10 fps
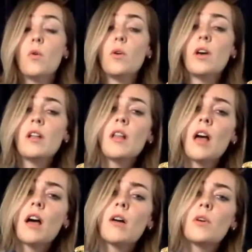Well,
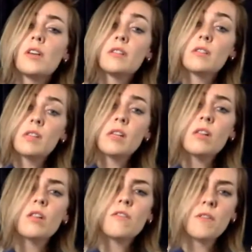I was
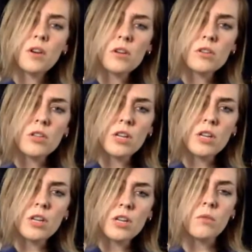still a
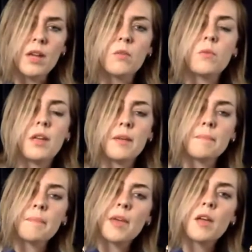virgin when
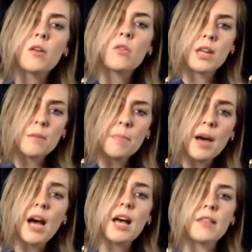we
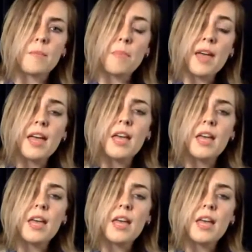married by the
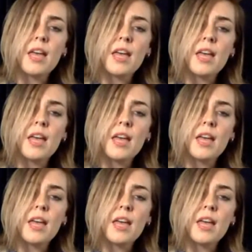bay.
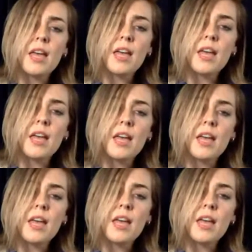I
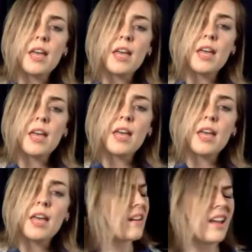promised you my
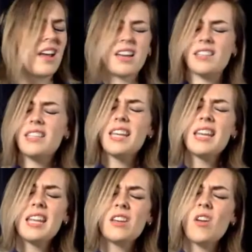heart, I
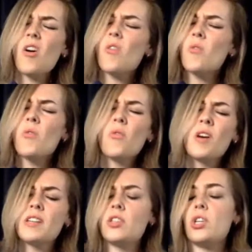didn't
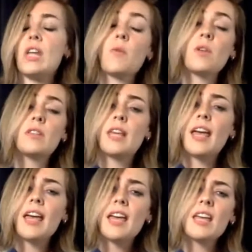know what she would
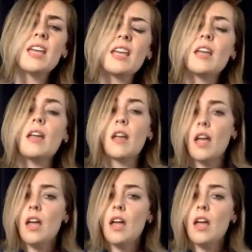take.